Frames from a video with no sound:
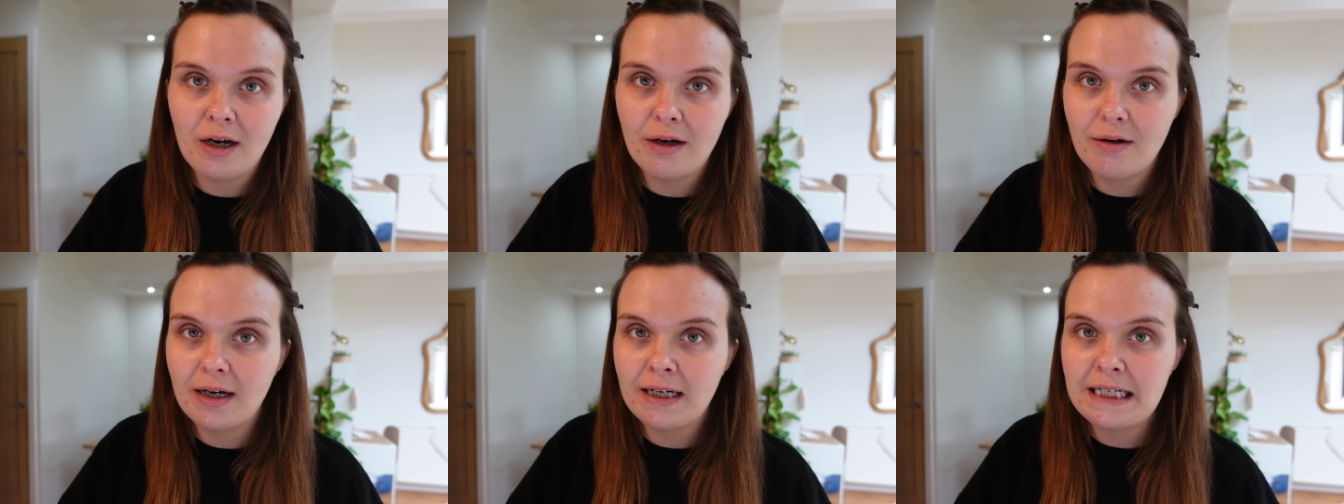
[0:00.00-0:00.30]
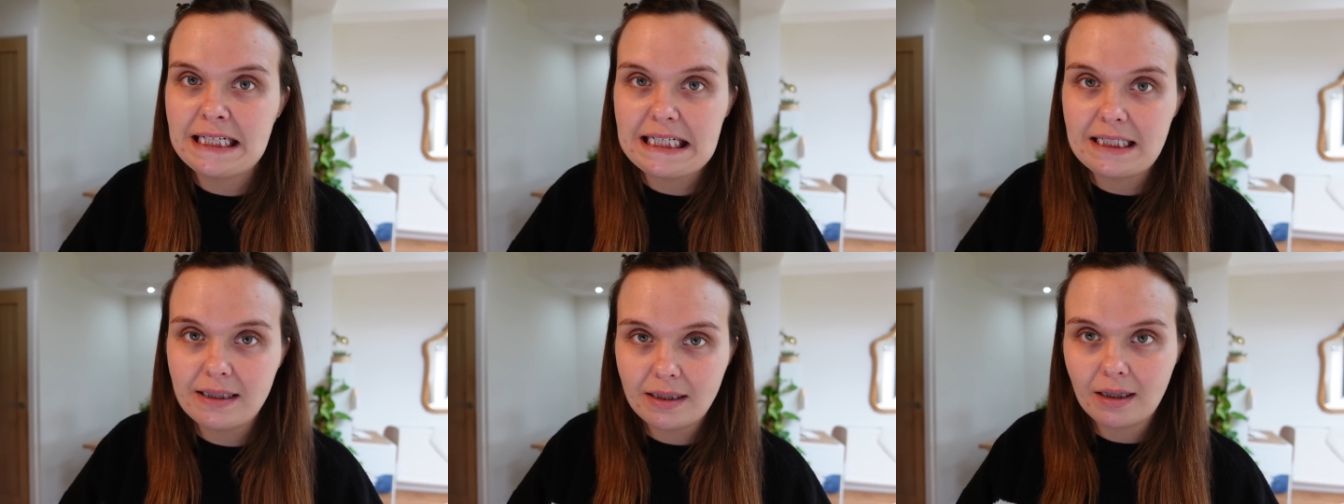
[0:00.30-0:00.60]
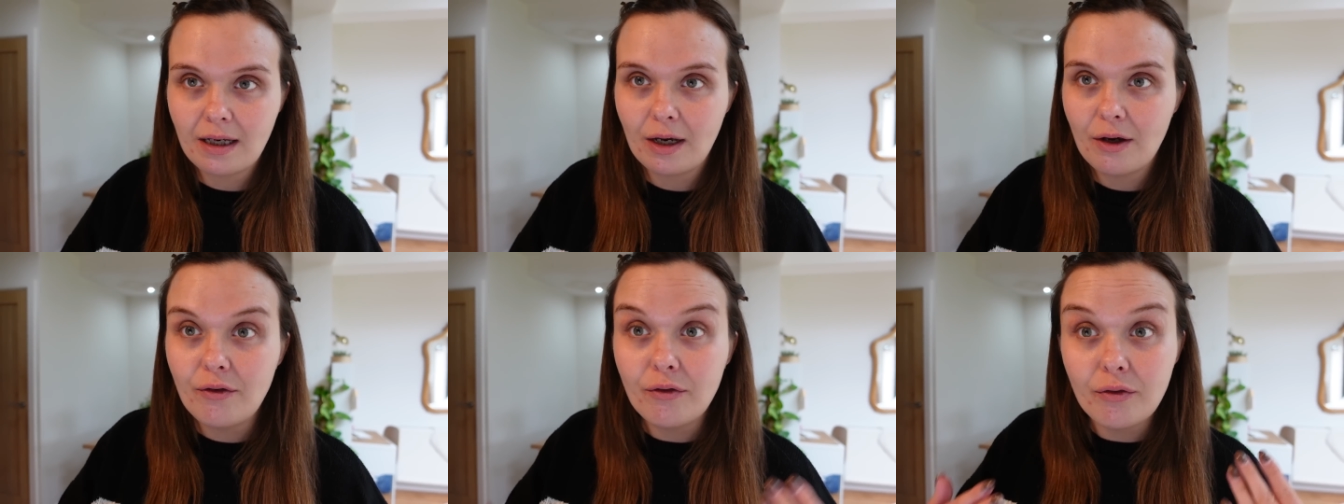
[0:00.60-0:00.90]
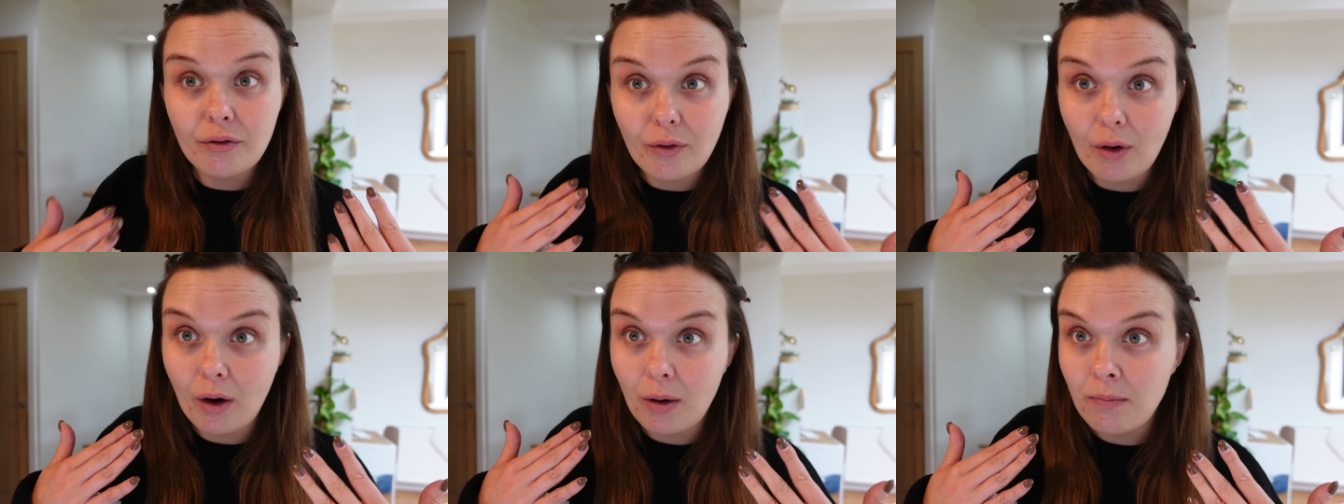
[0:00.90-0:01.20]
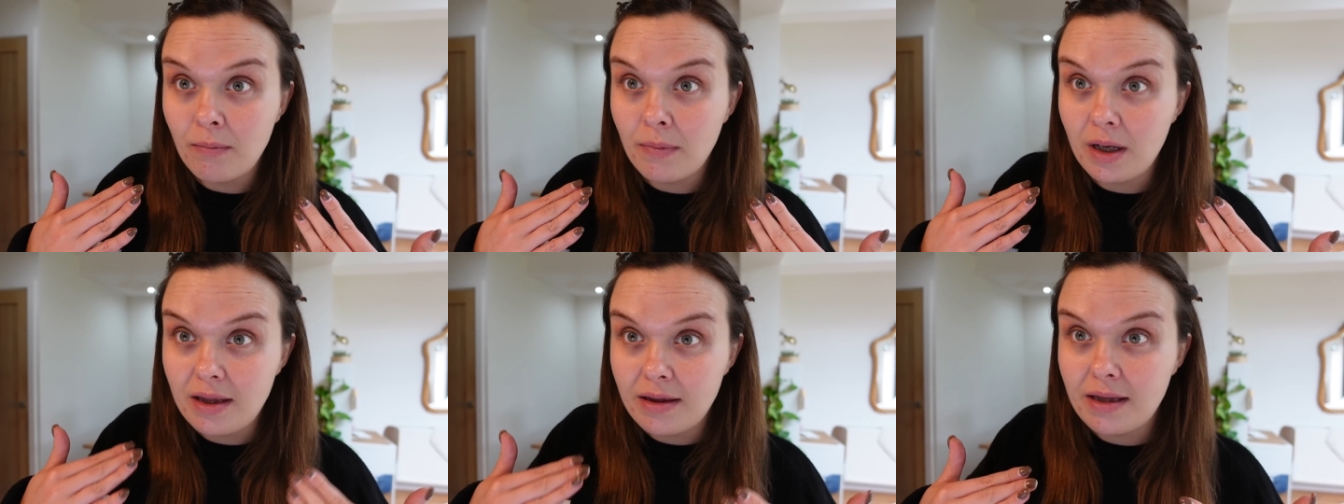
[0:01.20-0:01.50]
I need to go
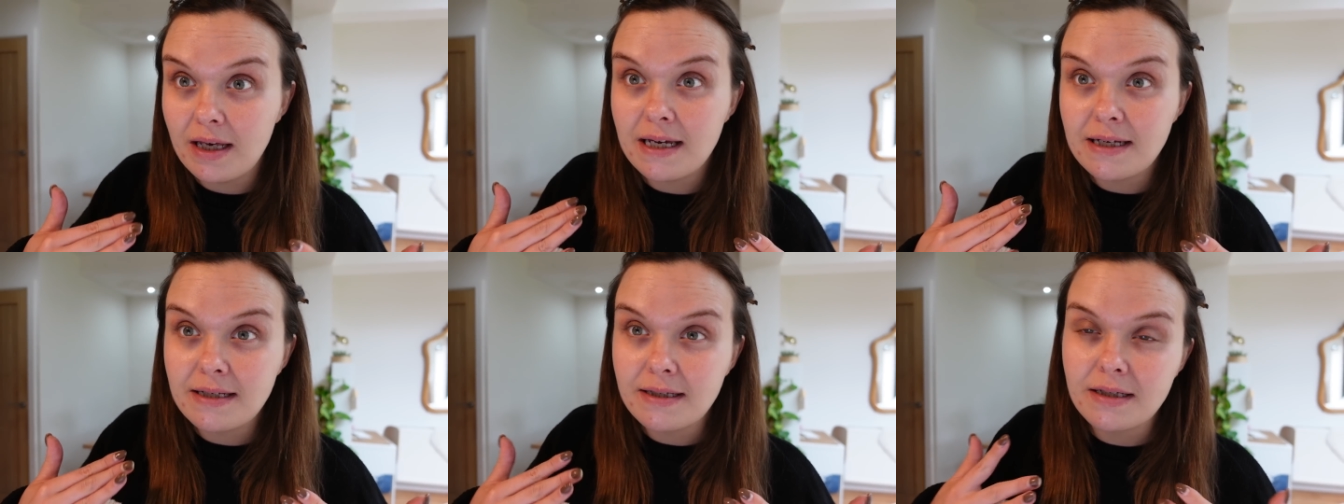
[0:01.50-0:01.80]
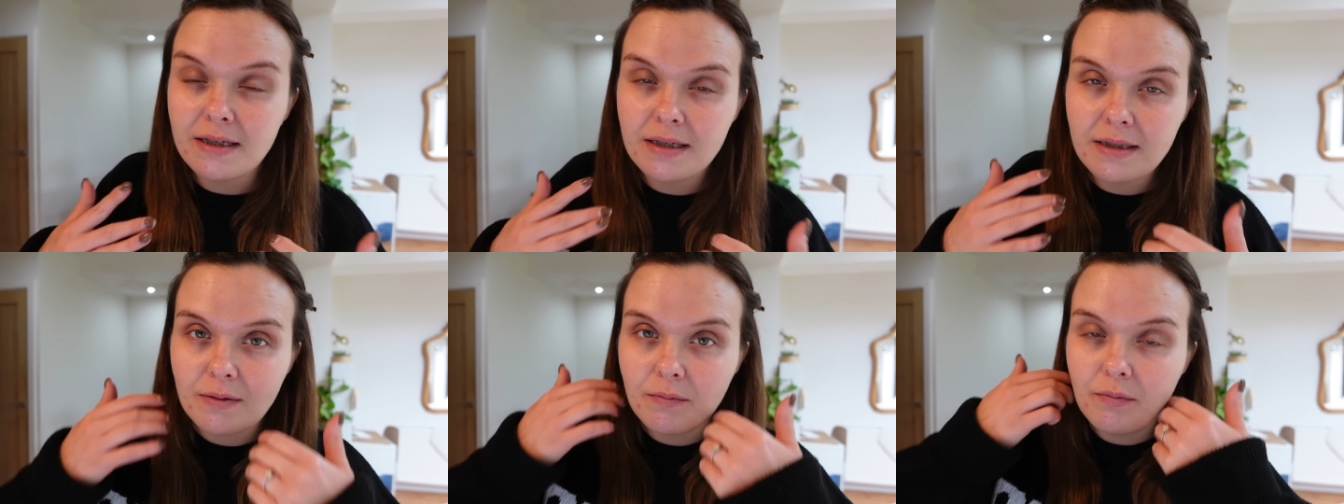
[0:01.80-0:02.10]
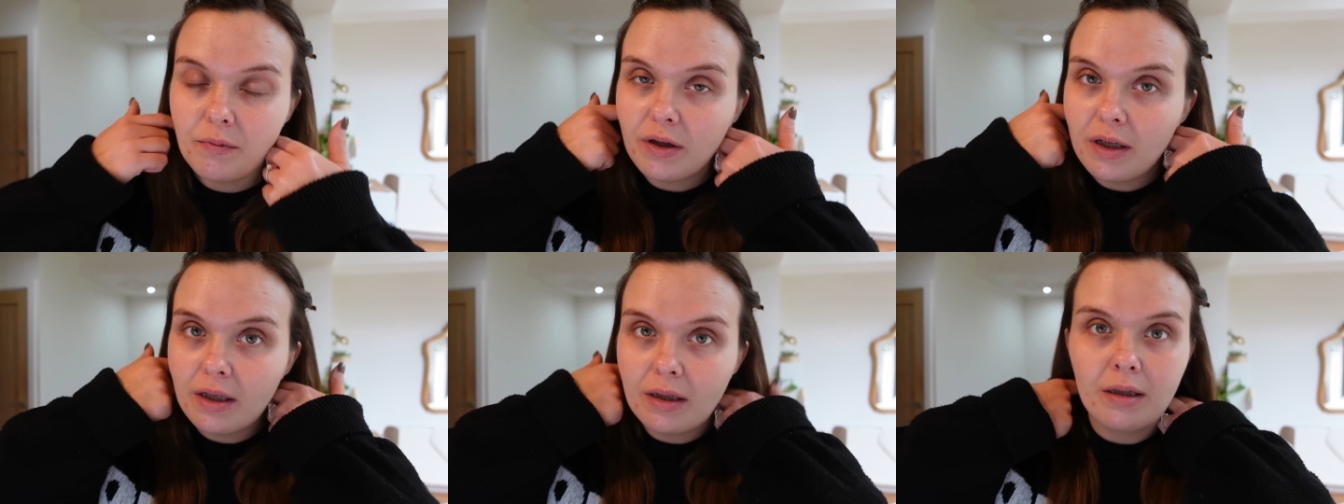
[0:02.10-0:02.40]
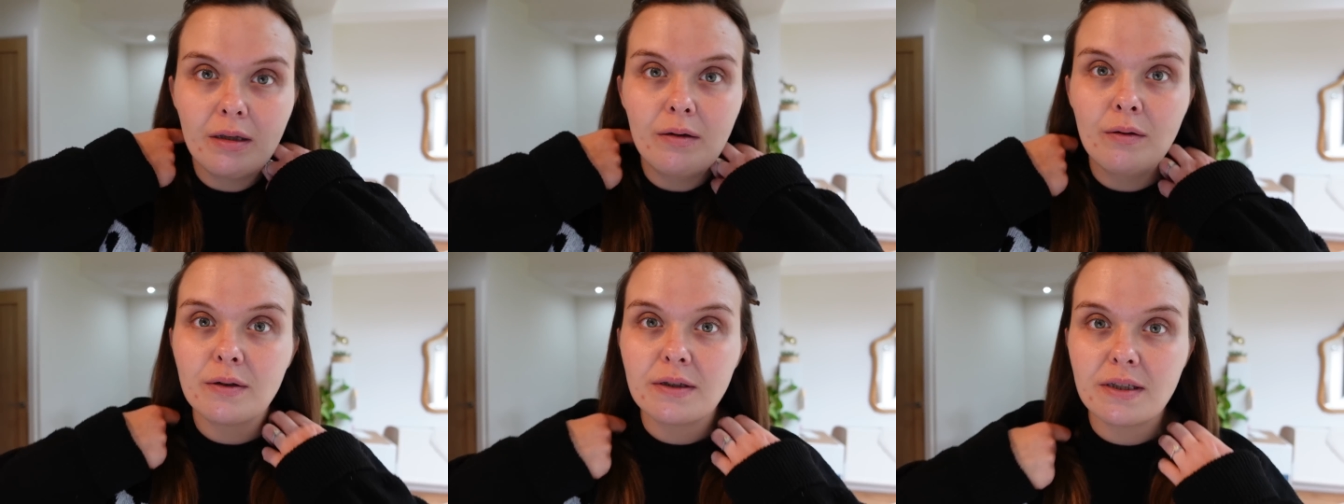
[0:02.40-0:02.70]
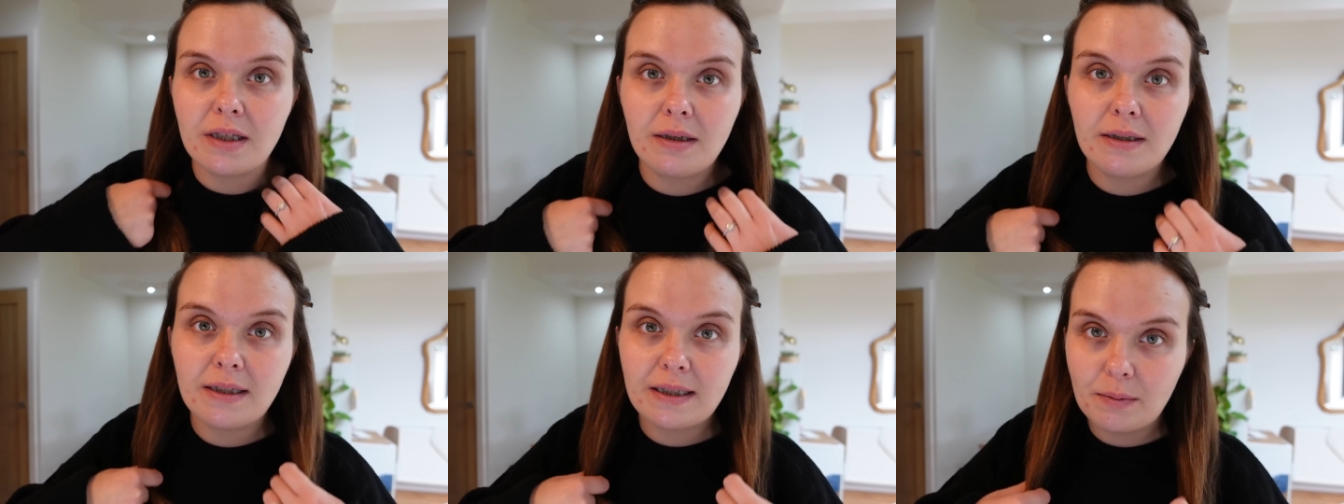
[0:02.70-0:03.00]
from this to something that
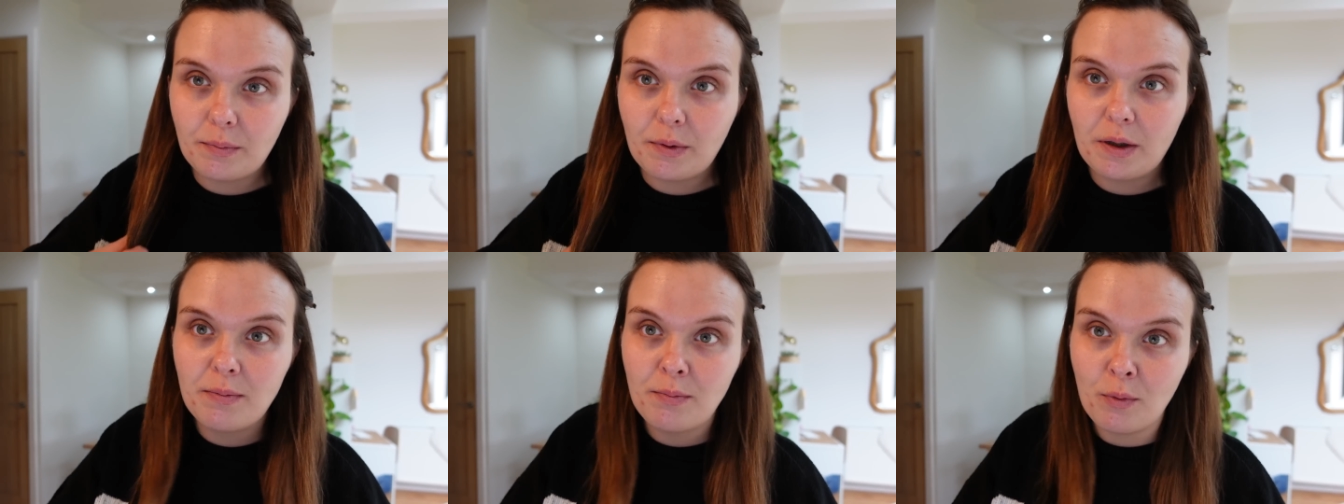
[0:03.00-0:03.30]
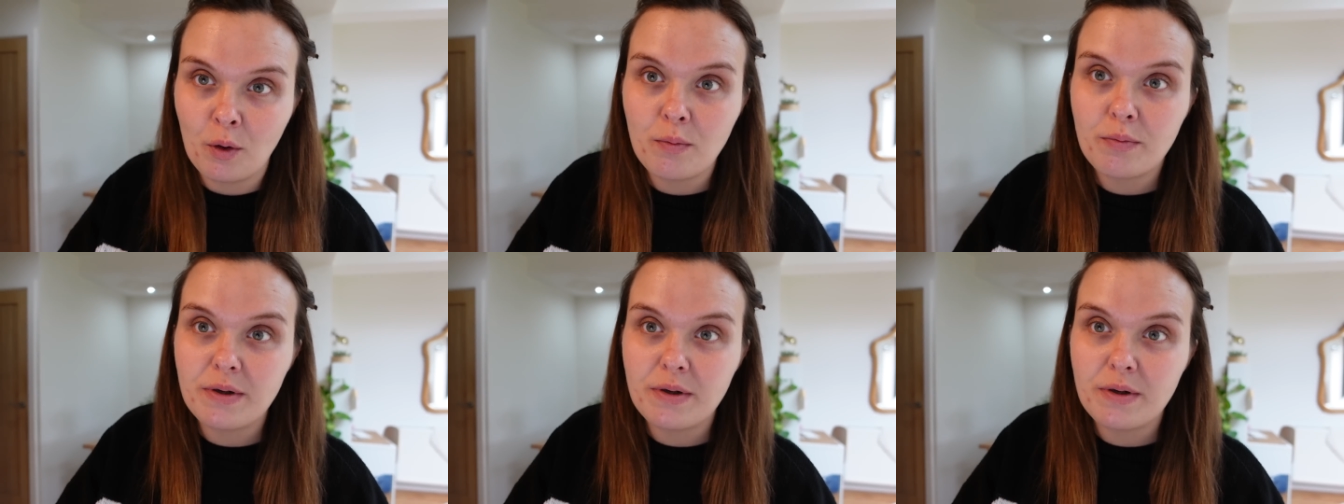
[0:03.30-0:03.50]
looks a little bit more